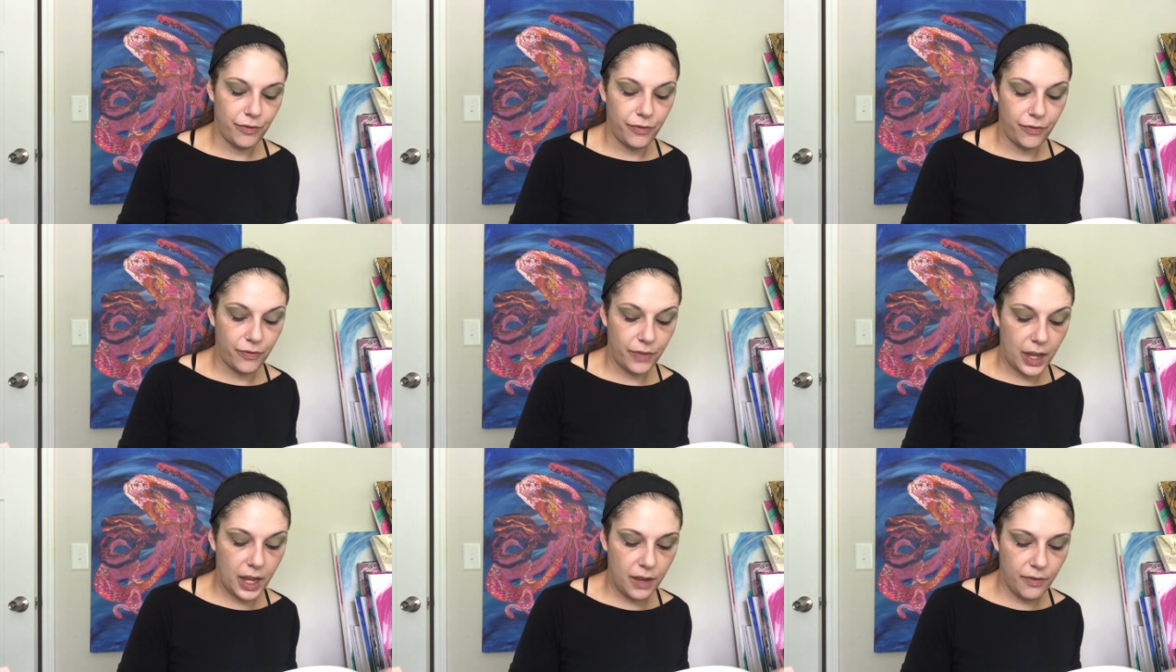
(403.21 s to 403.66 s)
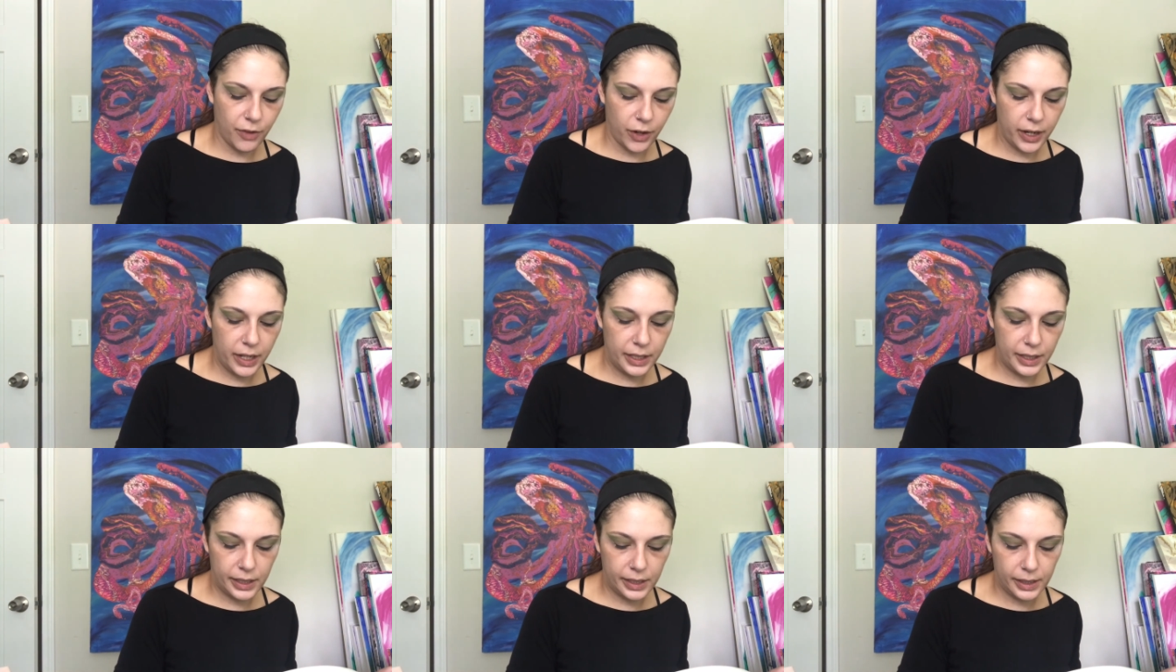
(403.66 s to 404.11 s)

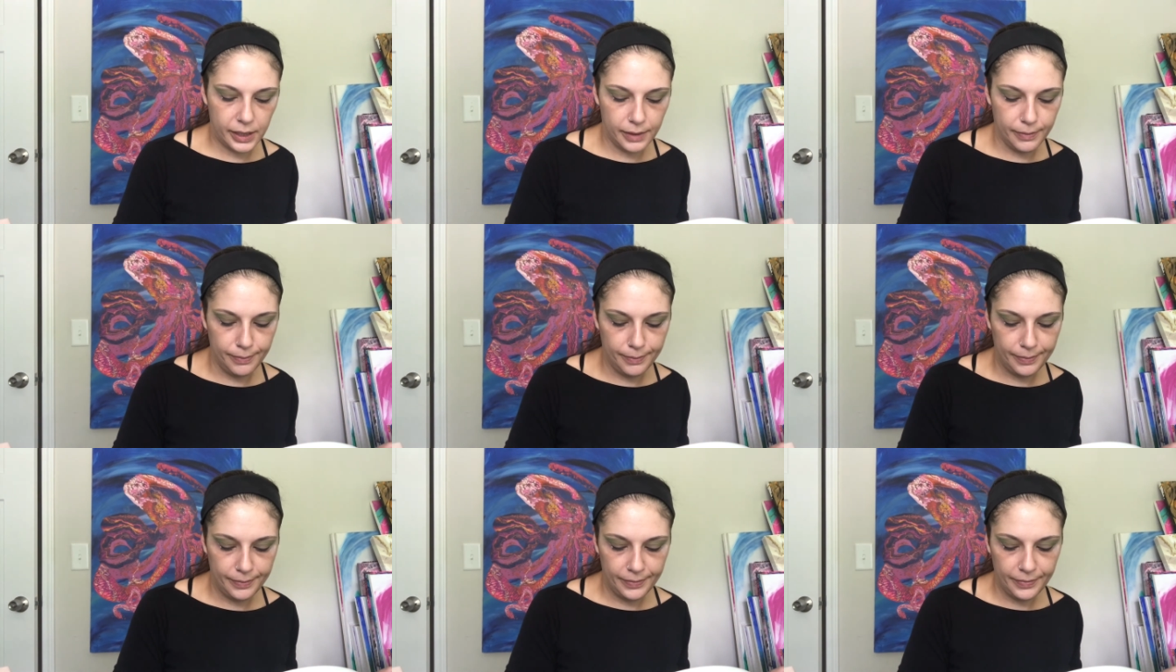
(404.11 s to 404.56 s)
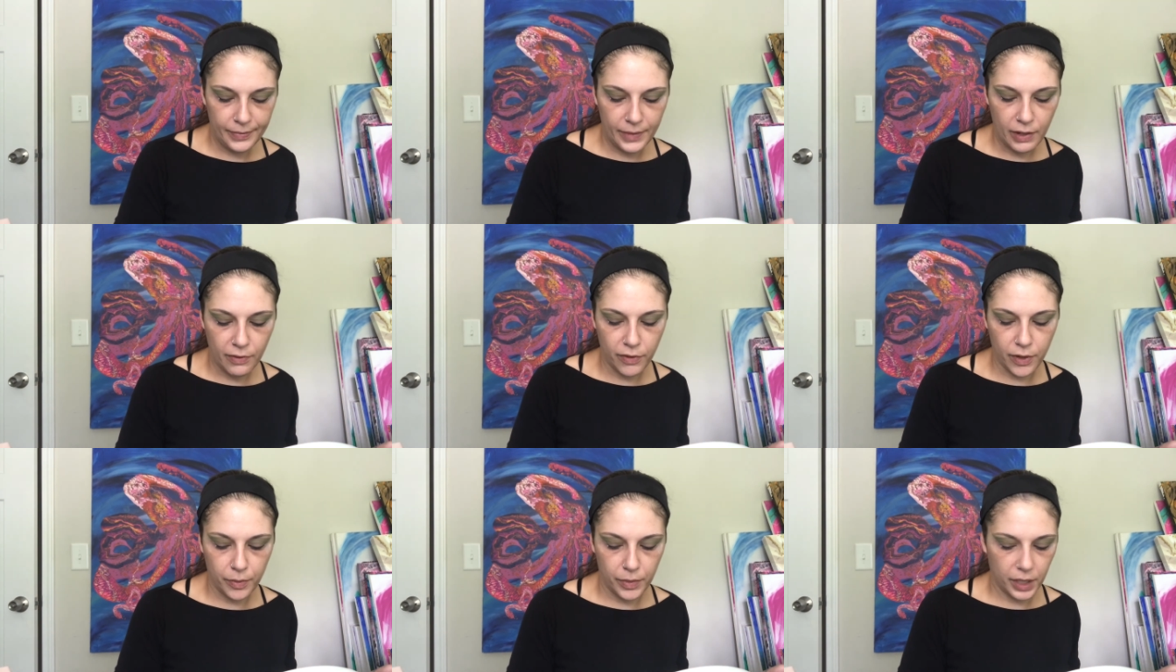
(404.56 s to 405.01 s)
favorites
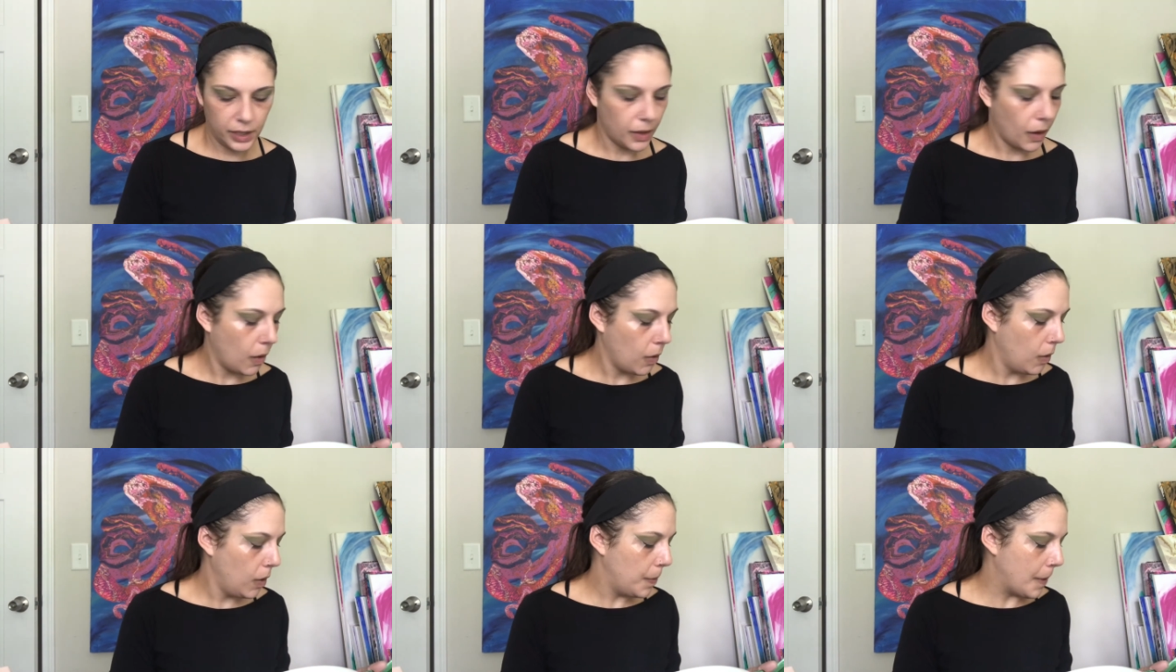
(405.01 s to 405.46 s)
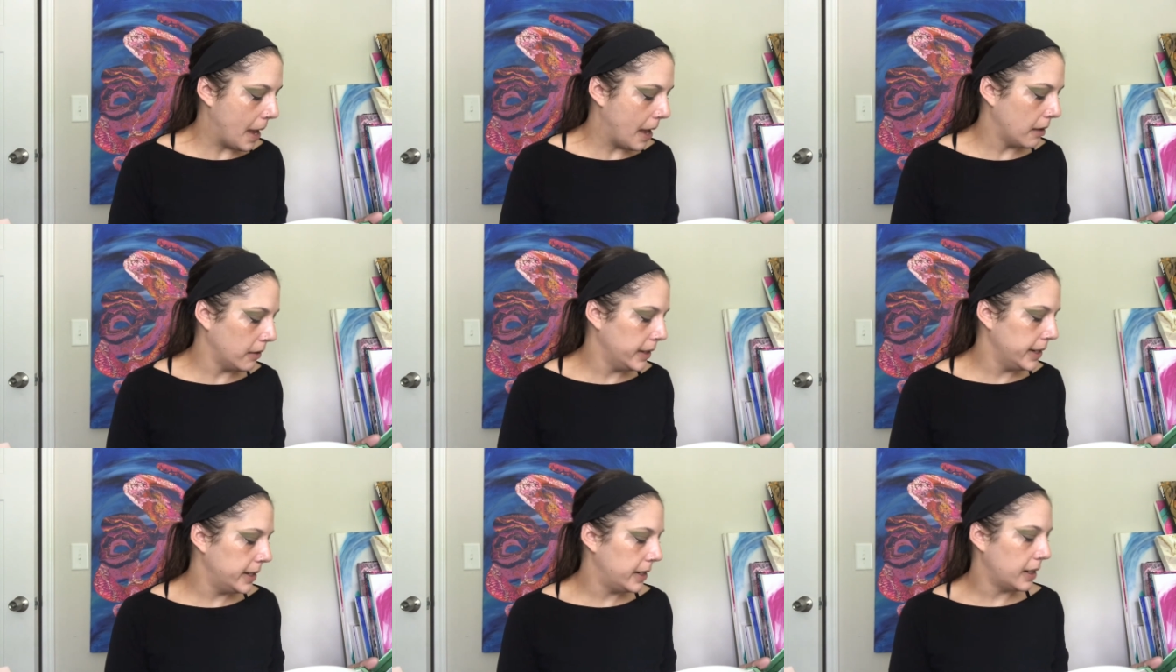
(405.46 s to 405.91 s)
from this whole
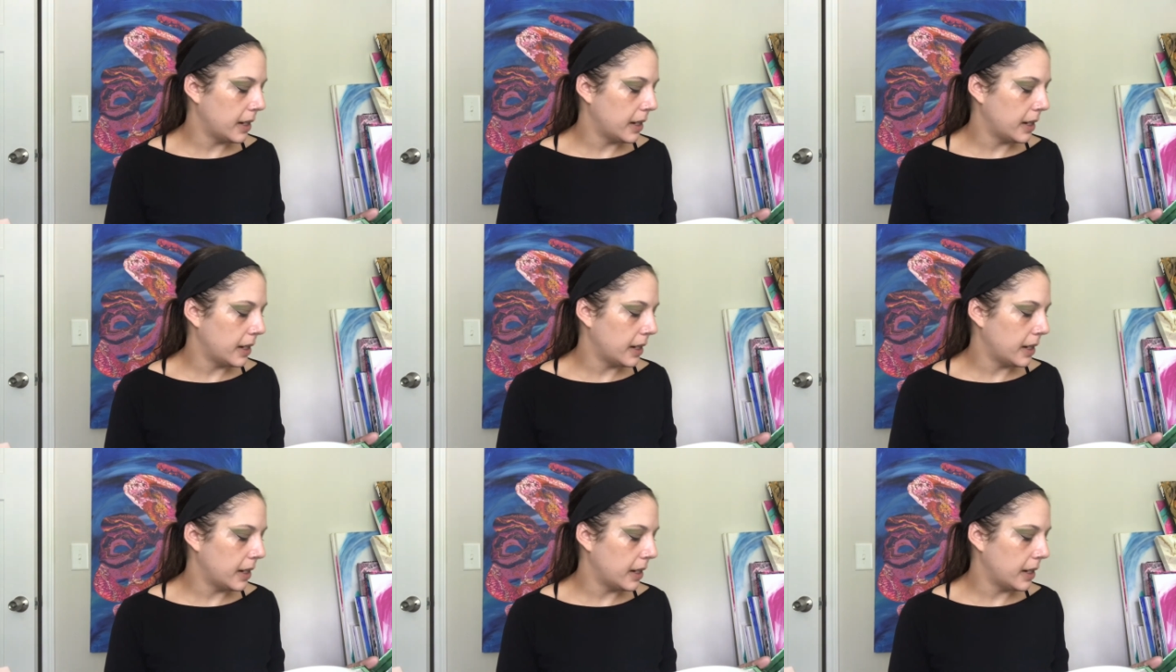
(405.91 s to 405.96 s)
palette.